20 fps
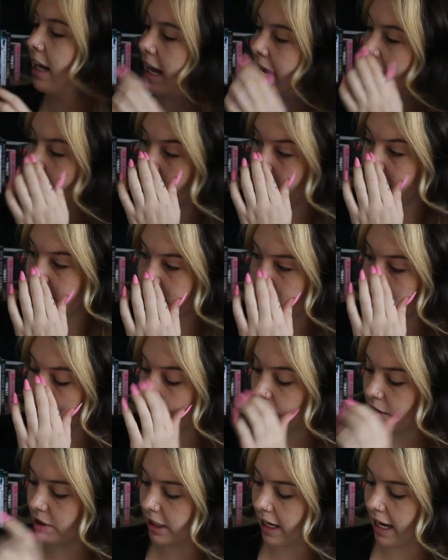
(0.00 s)
Anyway,
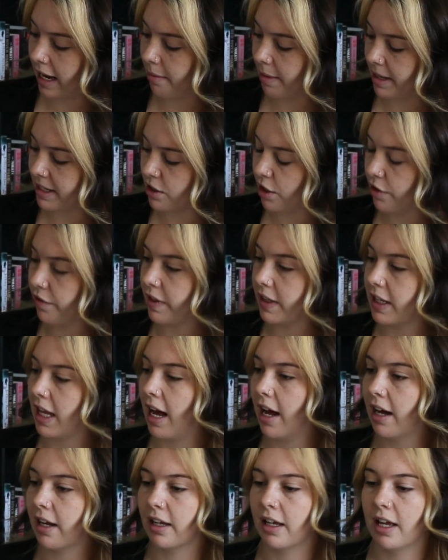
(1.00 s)
Stolen Heir by Sophie
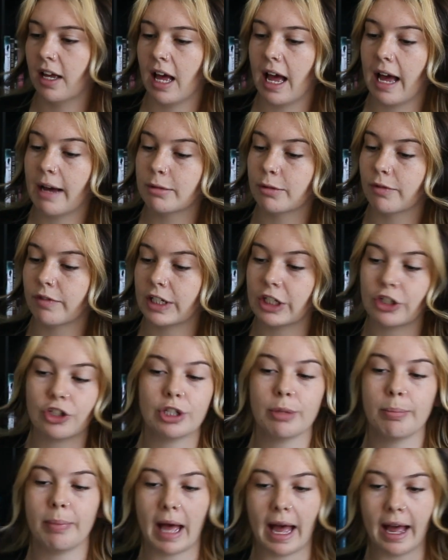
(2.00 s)
Lark. I will read you
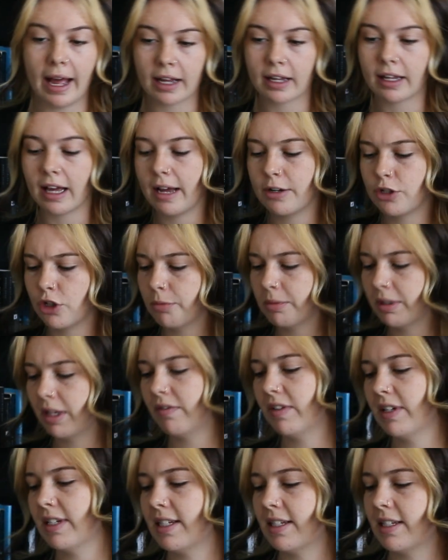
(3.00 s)
the back. I do
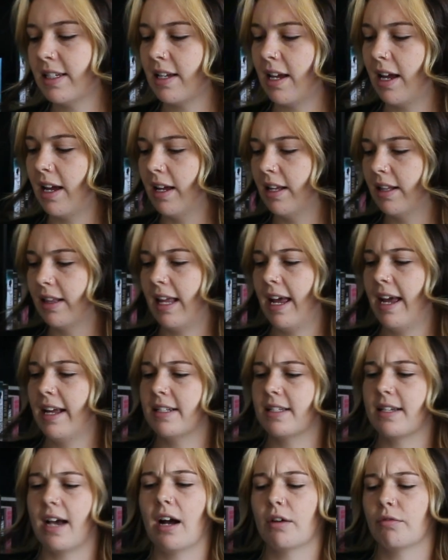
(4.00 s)
believe this is their
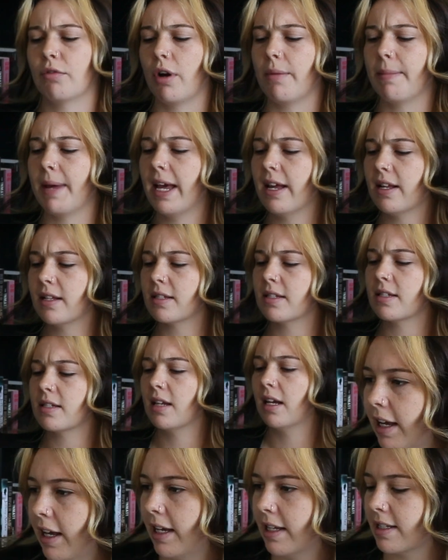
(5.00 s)
dark
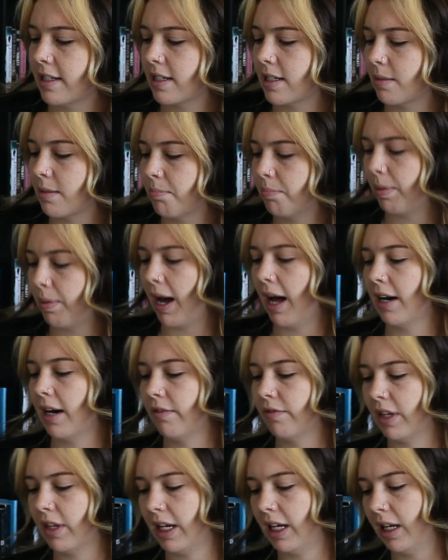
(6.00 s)
romance. It's part
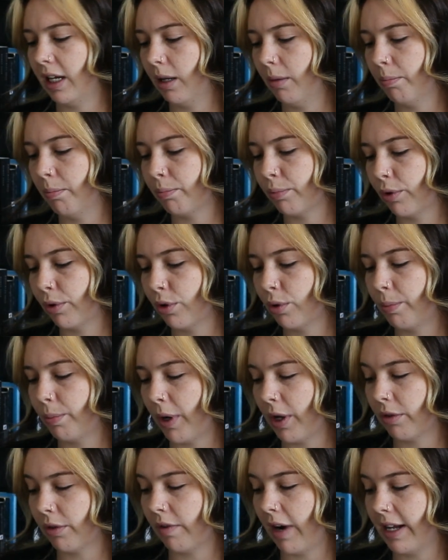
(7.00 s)
of the Brutal
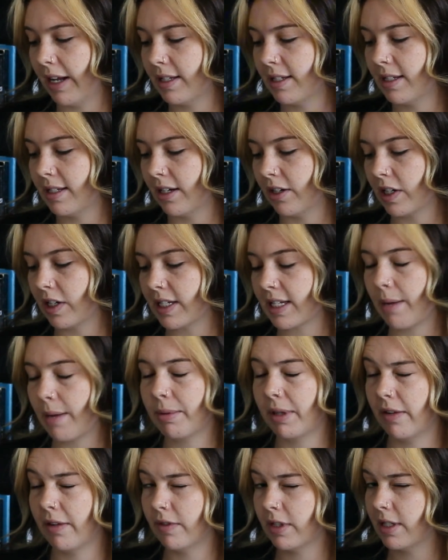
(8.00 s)
Birthright series. I
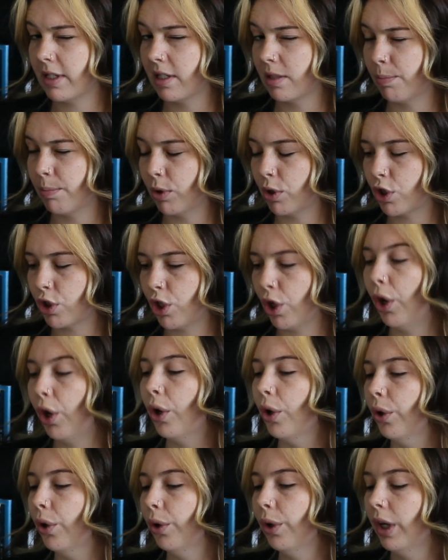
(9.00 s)
believe this is book
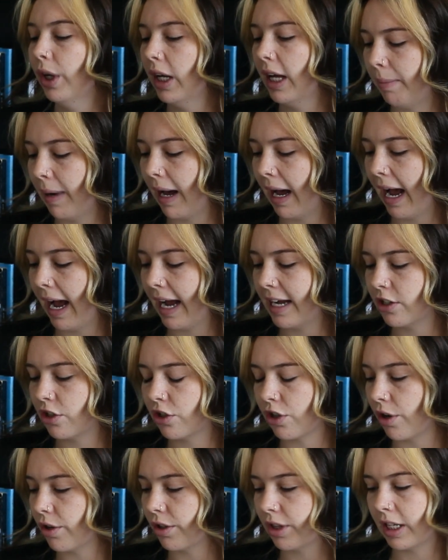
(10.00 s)
2, but I
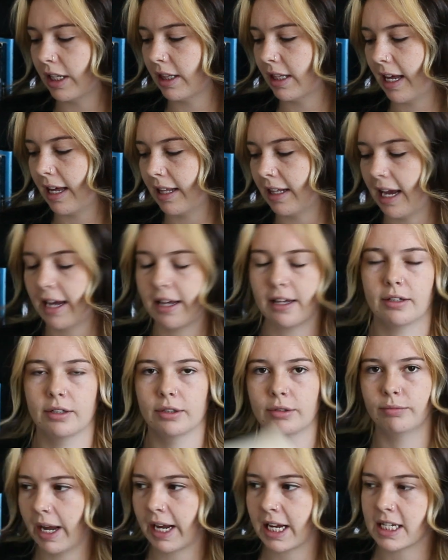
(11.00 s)
don't think they're like
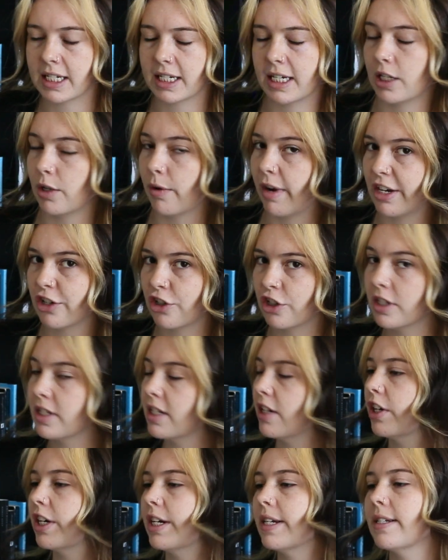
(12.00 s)
a continuation
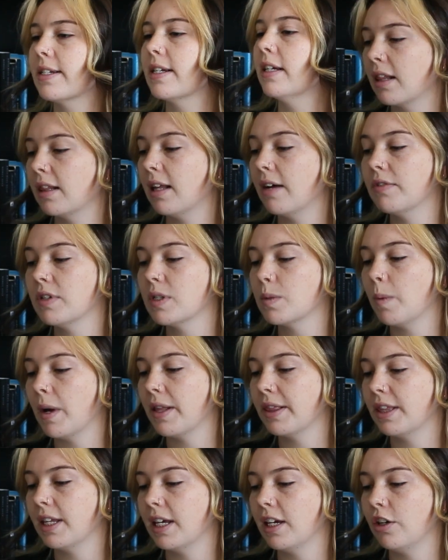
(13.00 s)
series. Love is
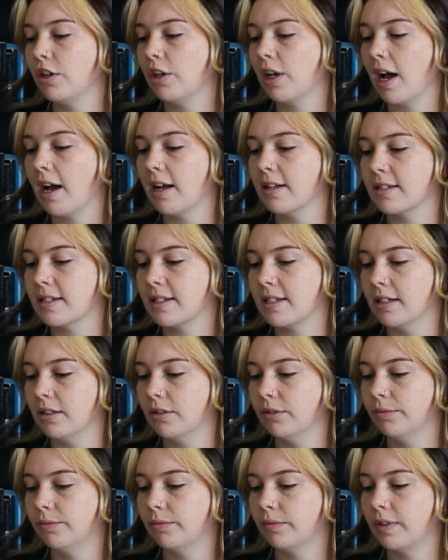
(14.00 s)
one thing you can't
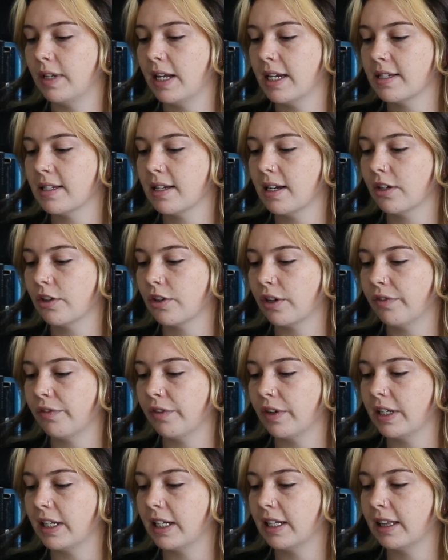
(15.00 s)
steal. Nessa
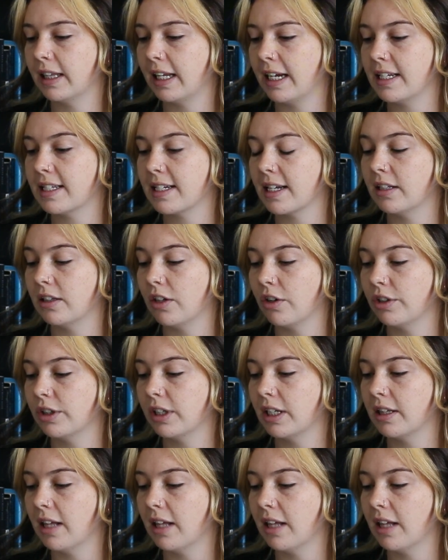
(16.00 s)
Griffin leads a lonely